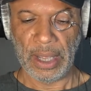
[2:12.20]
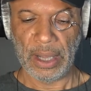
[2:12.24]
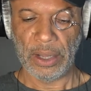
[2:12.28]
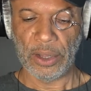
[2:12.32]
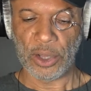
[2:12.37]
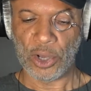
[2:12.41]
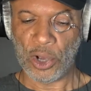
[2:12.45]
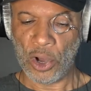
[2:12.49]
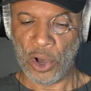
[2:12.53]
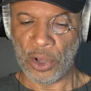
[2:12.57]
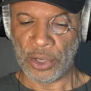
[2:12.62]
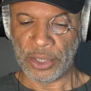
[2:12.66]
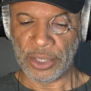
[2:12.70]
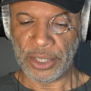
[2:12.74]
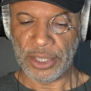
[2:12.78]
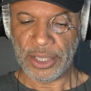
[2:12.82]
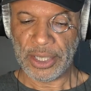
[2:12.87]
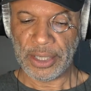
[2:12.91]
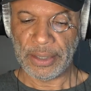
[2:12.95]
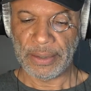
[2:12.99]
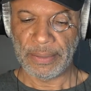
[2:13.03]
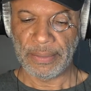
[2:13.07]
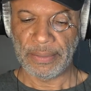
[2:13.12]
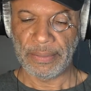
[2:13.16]
The
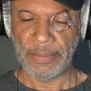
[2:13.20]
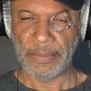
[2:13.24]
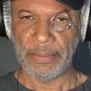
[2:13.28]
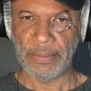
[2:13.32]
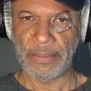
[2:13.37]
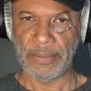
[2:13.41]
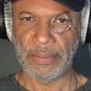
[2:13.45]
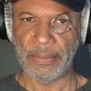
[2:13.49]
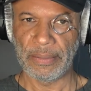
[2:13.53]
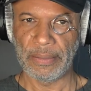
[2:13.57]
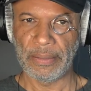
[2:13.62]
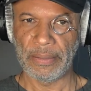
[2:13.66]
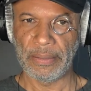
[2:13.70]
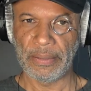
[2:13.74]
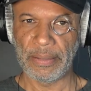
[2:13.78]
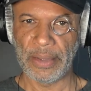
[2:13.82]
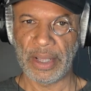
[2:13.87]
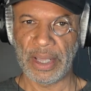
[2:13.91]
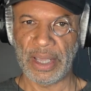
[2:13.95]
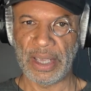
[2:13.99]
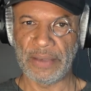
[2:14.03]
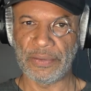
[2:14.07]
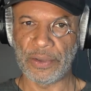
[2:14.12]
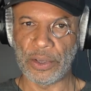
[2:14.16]
cons,
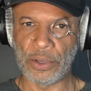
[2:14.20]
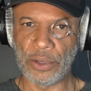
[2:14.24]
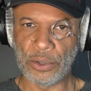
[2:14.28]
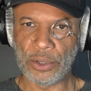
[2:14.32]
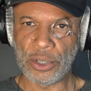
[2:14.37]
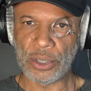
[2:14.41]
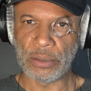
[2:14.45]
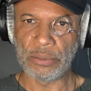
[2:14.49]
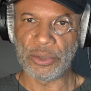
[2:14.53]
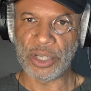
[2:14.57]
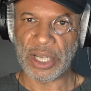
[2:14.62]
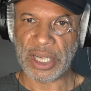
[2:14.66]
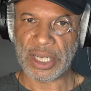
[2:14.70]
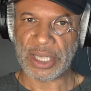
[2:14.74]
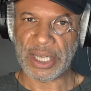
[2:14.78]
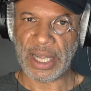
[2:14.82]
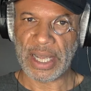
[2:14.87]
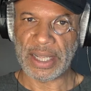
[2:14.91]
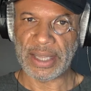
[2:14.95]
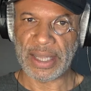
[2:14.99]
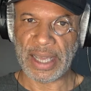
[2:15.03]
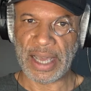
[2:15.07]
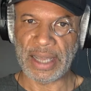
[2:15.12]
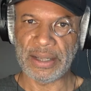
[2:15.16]
if you're using them just
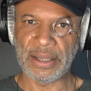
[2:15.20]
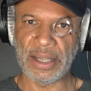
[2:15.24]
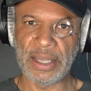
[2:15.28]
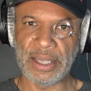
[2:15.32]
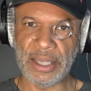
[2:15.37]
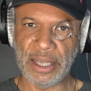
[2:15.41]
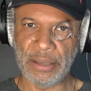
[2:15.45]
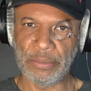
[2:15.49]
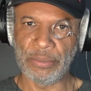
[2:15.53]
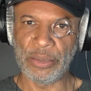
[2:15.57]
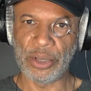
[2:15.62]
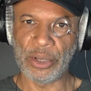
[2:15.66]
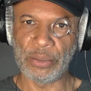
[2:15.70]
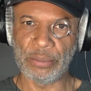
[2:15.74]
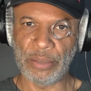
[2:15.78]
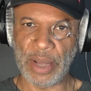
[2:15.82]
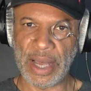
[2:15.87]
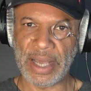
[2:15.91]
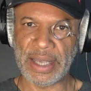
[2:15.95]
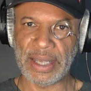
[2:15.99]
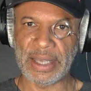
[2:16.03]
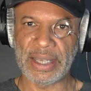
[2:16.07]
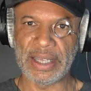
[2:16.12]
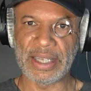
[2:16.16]
like that, then the inbuilt
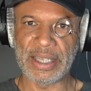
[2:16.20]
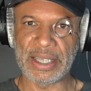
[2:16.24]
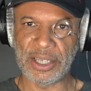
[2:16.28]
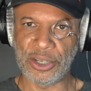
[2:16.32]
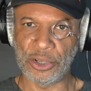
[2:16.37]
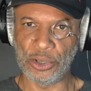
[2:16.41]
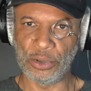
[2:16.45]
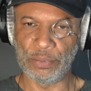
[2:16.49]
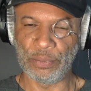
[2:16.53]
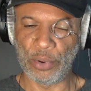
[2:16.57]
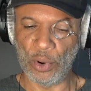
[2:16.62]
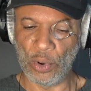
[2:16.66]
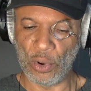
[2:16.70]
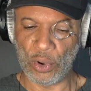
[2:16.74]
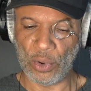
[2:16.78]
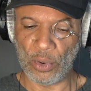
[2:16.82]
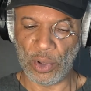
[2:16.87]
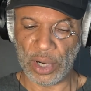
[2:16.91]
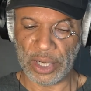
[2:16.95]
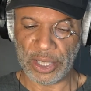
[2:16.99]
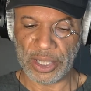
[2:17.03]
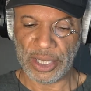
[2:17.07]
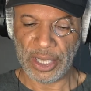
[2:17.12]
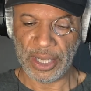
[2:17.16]
mic is still poor
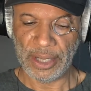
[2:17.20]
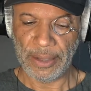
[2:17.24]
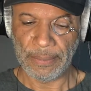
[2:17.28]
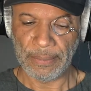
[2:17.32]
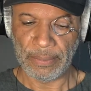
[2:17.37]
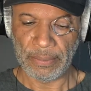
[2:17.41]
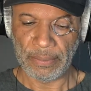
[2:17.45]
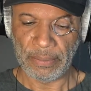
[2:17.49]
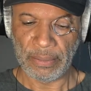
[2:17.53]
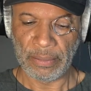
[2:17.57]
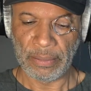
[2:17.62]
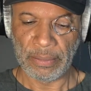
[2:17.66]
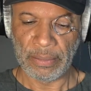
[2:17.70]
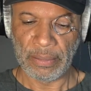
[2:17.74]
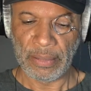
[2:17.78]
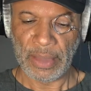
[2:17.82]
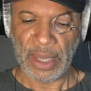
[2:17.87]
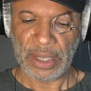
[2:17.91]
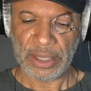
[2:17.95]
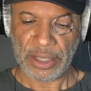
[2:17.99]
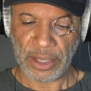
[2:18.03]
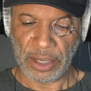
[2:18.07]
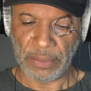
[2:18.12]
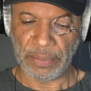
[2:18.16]
quality.
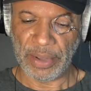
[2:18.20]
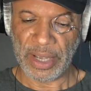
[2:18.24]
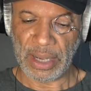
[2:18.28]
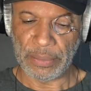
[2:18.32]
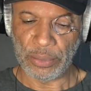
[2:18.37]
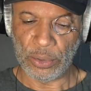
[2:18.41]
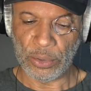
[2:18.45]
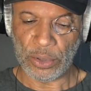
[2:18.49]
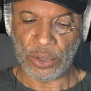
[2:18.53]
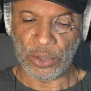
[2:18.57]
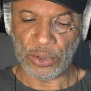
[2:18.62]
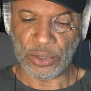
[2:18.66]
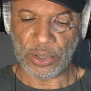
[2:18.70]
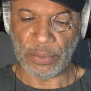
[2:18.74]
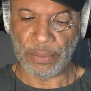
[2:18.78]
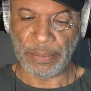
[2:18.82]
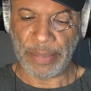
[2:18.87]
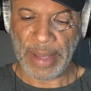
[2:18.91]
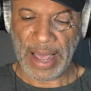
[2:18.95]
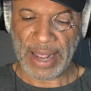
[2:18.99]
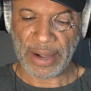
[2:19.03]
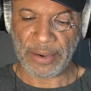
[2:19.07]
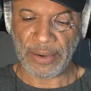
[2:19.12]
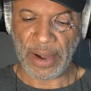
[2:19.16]
It's going to pick up all sorts of
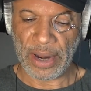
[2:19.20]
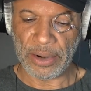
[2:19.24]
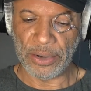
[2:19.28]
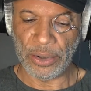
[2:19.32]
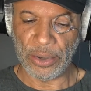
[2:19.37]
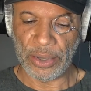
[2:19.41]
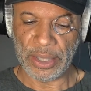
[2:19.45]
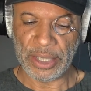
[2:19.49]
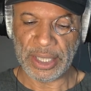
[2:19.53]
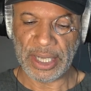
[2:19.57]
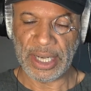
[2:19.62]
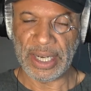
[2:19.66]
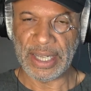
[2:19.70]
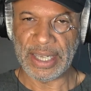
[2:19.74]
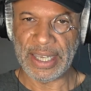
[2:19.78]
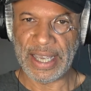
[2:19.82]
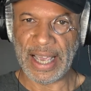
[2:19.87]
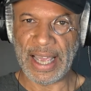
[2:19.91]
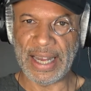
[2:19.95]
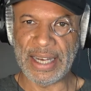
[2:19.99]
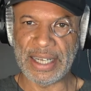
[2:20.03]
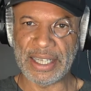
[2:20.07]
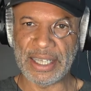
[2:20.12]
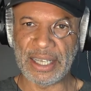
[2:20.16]
background noise, and
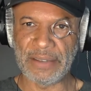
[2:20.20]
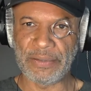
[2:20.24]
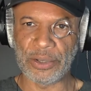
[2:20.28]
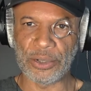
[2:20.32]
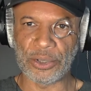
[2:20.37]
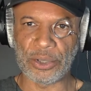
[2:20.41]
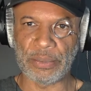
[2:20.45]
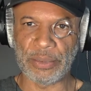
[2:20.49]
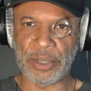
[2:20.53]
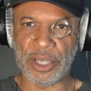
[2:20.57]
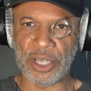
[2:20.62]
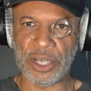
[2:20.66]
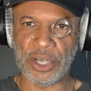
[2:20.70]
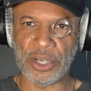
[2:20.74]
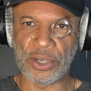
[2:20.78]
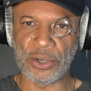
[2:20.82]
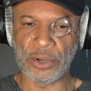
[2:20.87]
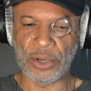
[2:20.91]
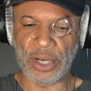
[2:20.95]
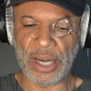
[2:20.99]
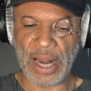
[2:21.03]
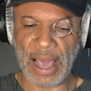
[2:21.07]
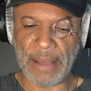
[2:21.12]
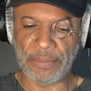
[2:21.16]
again, it's difficult to position
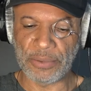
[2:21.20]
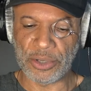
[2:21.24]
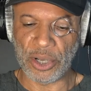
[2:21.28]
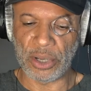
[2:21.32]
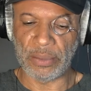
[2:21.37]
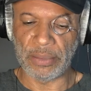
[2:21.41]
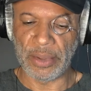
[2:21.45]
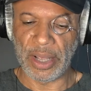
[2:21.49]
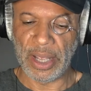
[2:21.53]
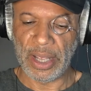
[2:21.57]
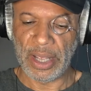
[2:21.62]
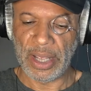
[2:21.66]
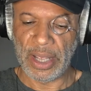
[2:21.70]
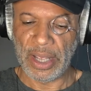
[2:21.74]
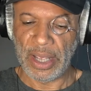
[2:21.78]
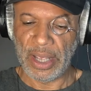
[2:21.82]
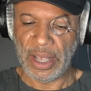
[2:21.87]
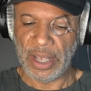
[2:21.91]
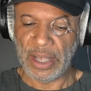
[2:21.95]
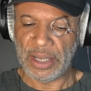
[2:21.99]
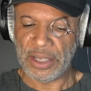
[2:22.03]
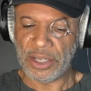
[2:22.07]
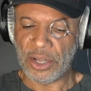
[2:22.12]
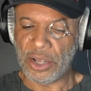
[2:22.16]
your laptop
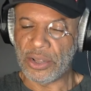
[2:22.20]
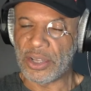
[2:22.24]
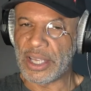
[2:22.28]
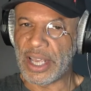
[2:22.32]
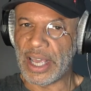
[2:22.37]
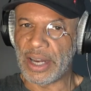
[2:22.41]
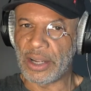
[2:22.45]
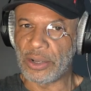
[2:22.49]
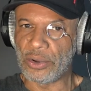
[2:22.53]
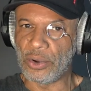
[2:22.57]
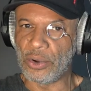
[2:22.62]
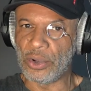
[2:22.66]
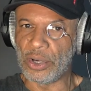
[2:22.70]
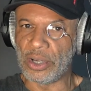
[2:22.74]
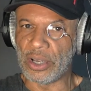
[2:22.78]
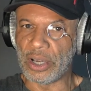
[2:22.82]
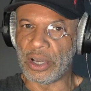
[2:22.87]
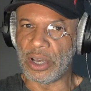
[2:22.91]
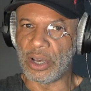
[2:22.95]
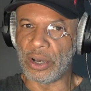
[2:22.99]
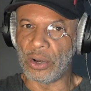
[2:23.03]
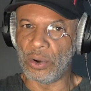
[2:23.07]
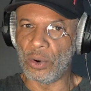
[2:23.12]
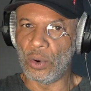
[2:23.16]
so you can get a good
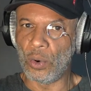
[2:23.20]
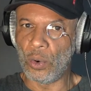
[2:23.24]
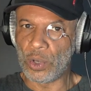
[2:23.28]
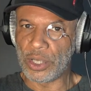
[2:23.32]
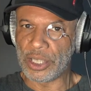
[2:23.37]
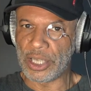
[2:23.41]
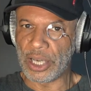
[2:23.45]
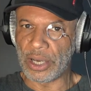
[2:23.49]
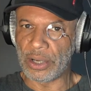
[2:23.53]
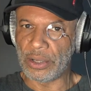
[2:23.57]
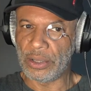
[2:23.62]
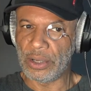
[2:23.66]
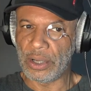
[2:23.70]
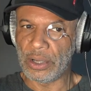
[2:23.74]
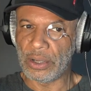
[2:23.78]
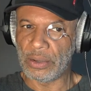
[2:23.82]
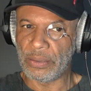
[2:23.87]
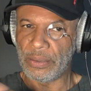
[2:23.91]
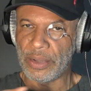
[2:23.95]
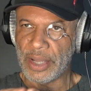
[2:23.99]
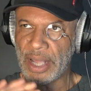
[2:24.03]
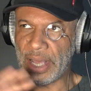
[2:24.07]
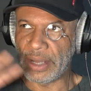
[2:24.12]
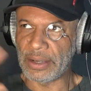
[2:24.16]
audio
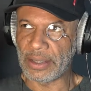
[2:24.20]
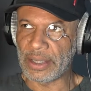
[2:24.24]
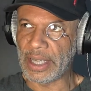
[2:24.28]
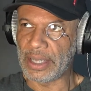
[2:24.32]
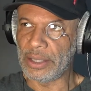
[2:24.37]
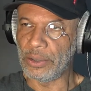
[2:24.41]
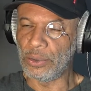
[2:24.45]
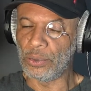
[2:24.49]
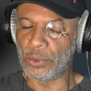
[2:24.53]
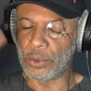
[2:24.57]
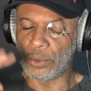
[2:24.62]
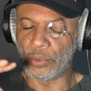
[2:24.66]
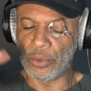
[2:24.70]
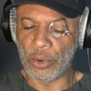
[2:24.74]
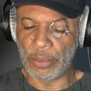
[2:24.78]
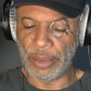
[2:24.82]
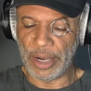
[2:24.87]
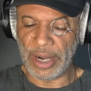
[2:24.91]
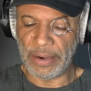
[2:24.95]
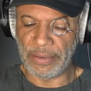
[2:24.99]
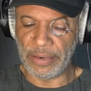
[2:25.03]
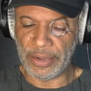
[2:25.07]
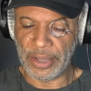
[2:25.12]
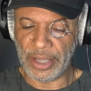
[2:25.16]
without getting all the room and
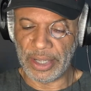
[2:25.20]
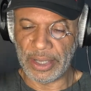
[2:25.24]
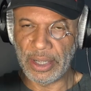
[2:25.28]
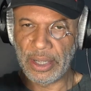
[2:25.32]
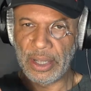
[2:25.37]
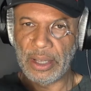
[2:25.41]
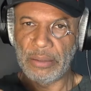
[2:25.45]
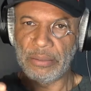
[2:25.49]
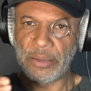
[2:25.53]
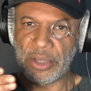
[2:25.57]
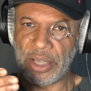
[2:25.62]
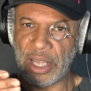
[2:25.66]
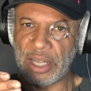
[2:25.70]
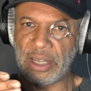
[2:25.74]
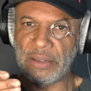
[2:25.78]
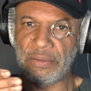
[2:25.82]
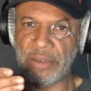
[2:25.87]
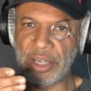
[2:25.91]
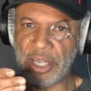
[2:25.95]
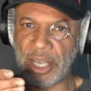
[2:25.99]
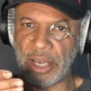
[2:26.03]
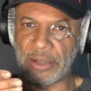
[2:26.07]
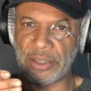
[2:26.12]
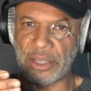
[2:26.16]
everything. But then the
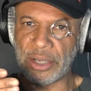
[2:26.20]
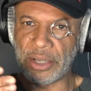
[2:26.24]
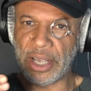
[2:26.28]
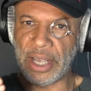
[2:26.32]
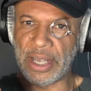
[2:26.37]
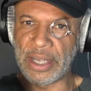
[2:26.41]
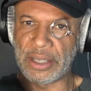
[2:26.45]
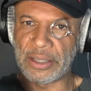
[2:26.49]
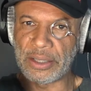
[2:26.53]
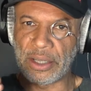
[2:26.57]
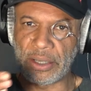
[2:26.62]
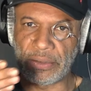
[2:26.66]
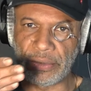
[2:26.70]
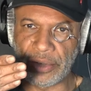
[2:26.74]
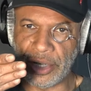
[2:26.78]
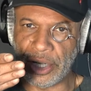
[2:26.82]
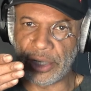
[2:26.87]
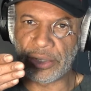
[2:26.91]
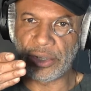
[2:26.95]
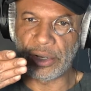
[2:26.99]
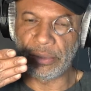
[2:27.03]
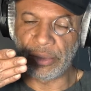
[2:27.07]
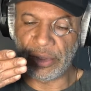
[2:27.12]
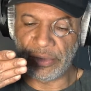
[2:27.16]
video's okay, because the video's
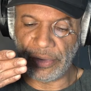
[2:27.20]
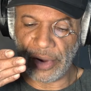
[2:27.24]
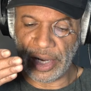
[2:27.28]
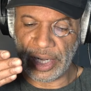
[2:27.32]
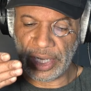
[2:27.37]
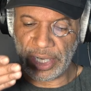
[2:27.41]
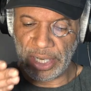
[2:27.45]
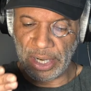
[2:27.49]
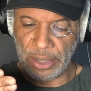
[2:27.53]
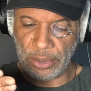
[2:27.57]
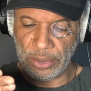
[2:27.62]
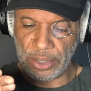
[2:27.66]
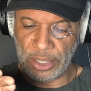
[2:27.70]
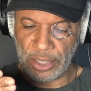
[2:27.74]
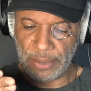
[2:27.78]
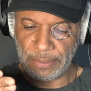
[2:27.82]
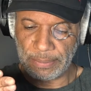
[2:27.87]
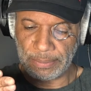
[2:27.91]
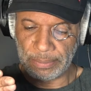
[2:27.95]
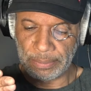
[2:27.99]
going to be very close.